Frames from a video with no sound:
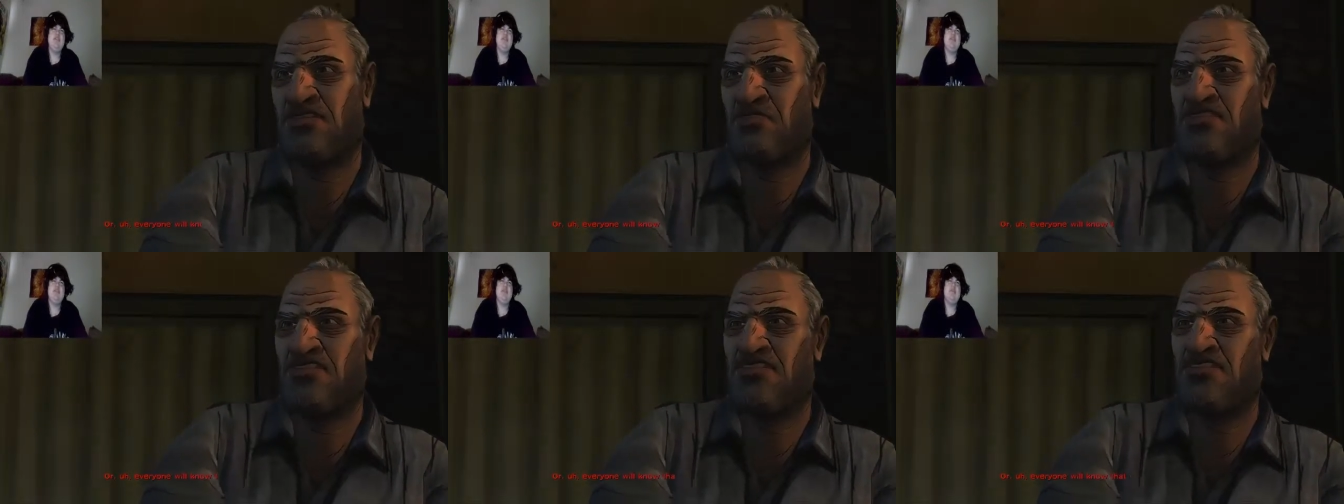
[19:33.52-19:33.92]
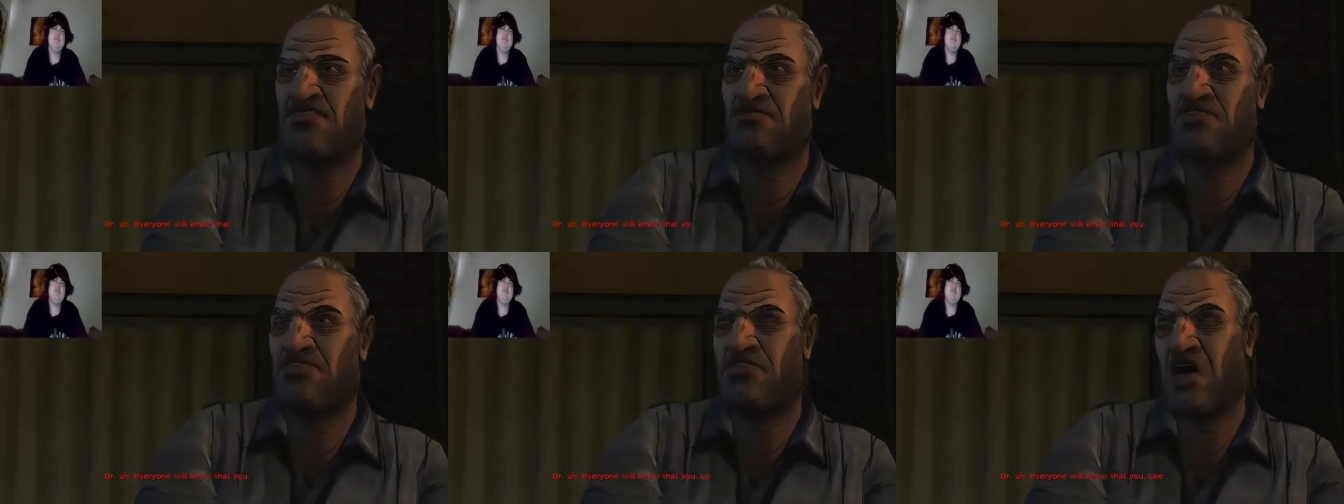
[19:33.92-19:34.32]

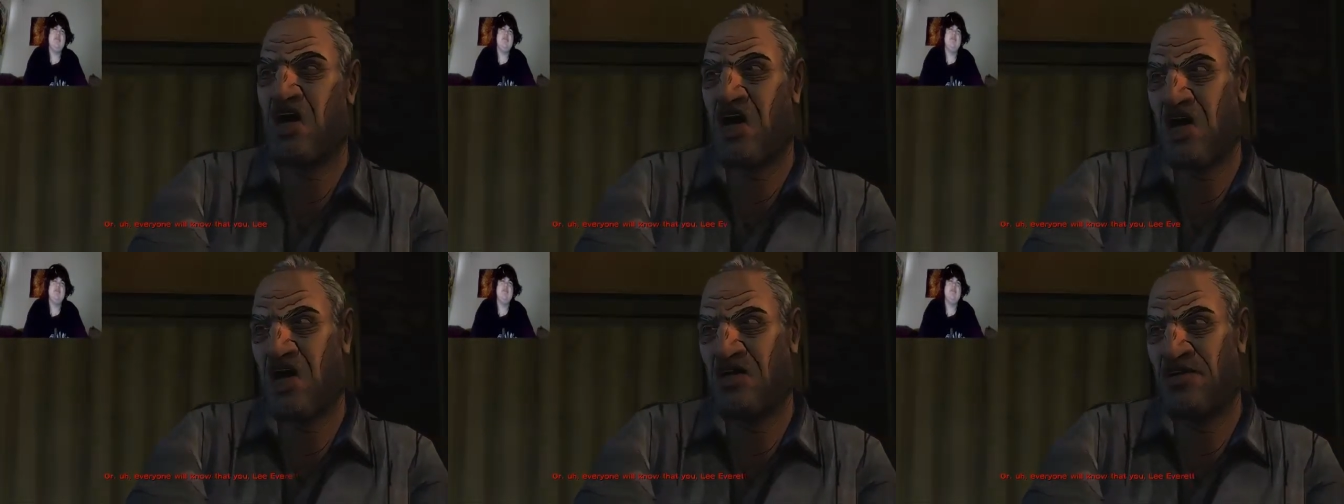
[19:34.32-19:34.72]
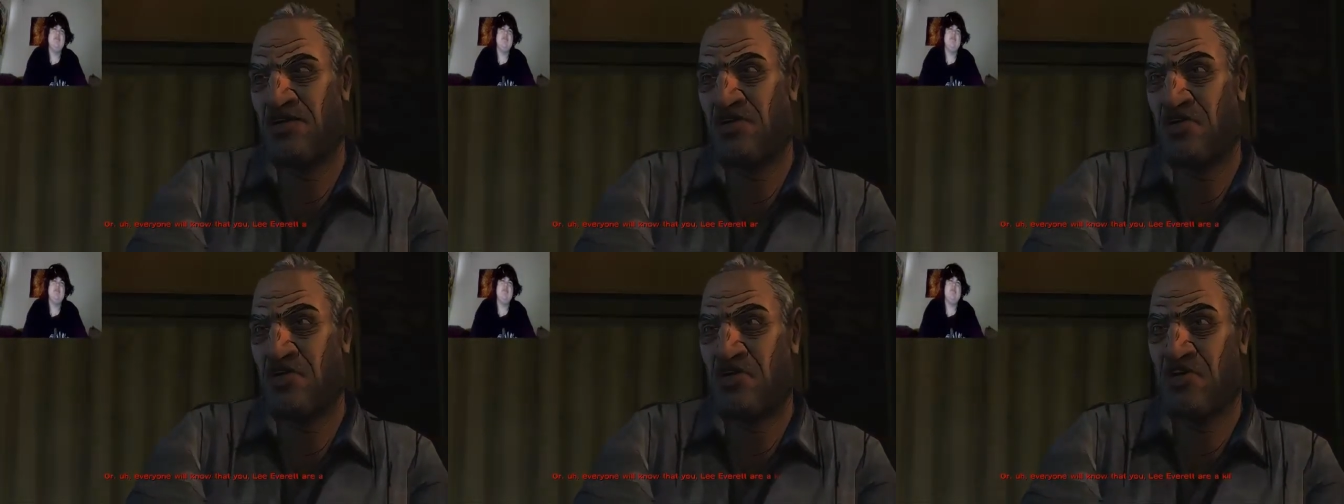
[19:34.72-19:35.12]
everyone will know that
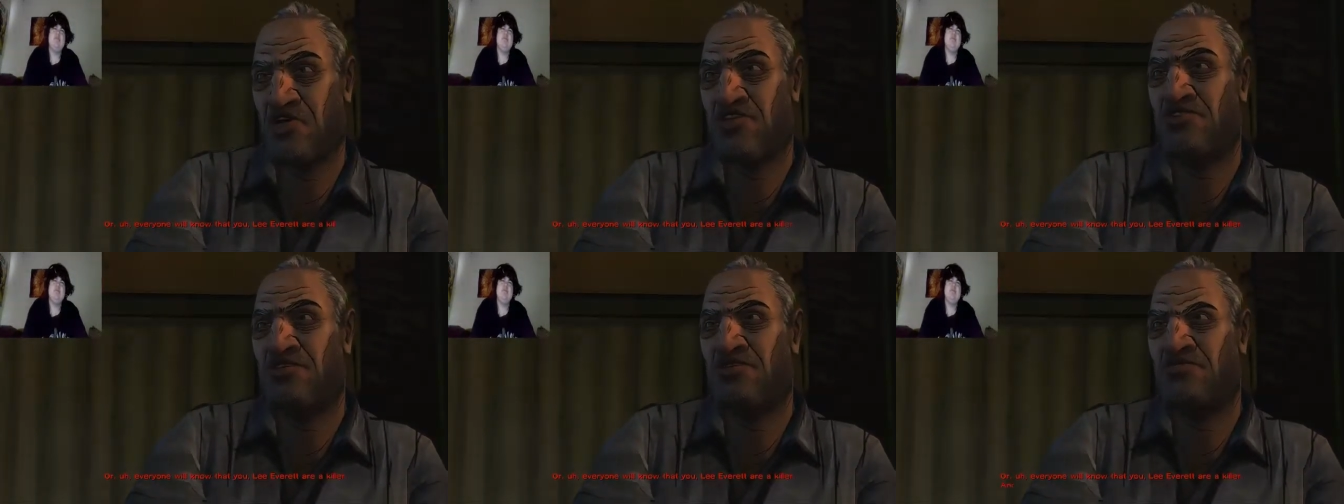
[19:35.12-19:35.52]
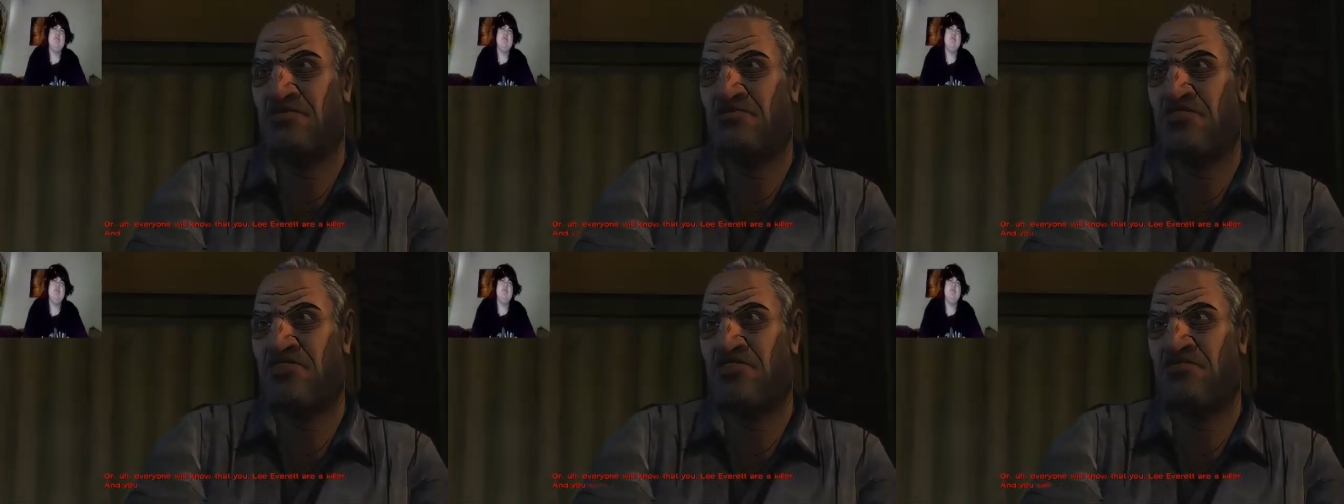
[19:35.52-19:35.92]
you, Lee
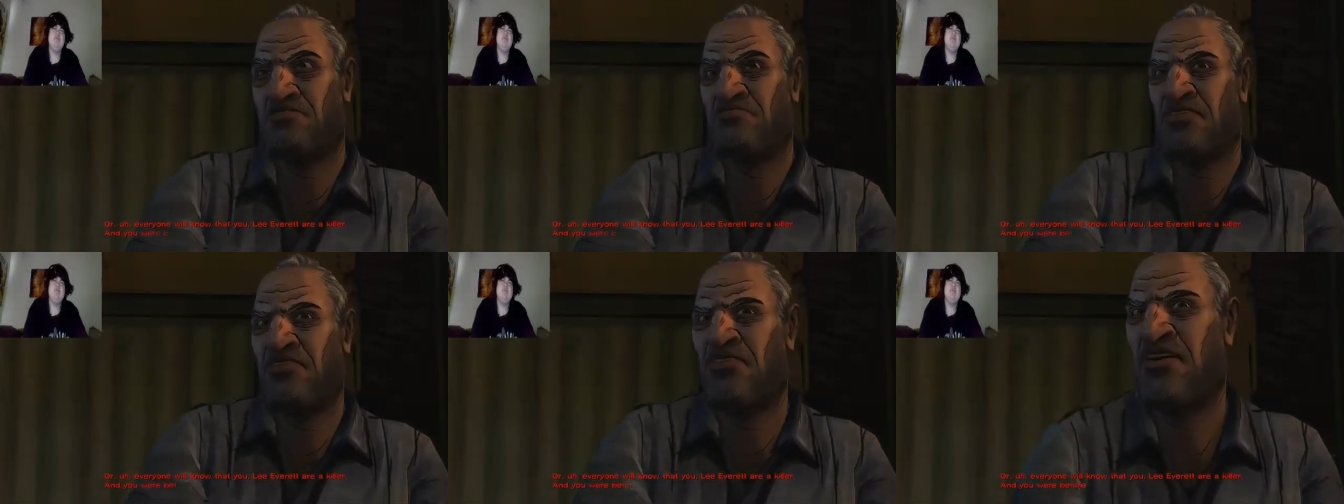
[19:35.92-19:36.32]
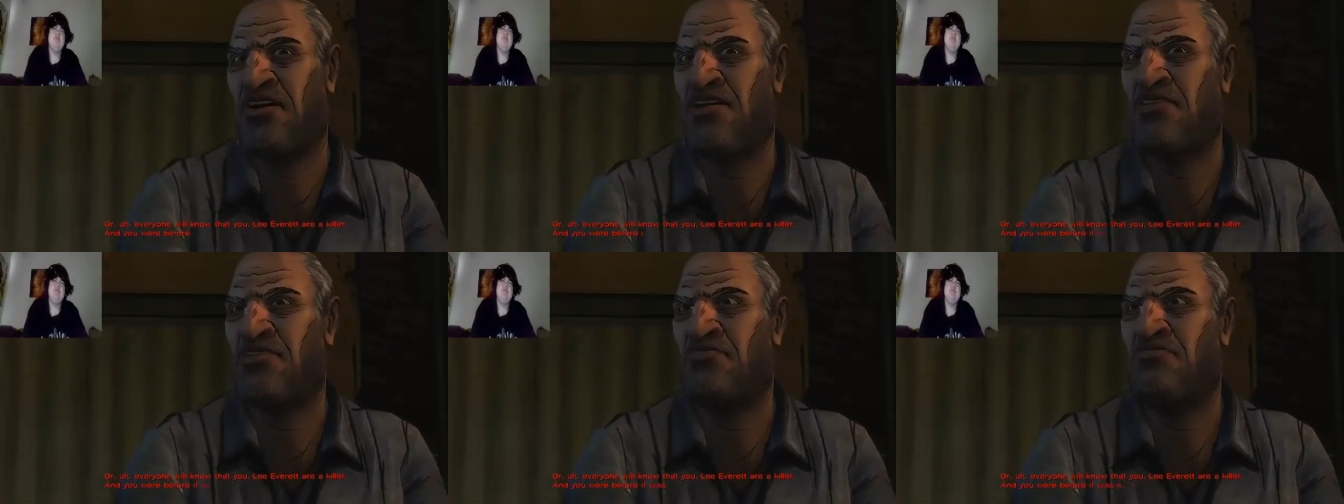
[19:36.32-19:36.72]
Everett, are a
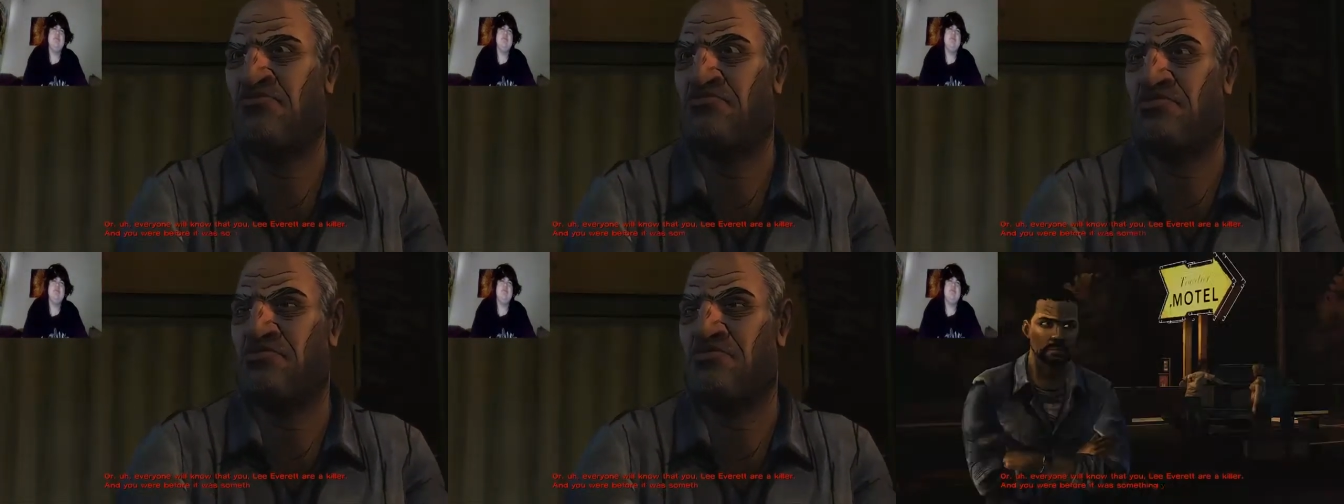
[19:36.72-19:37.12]
killer.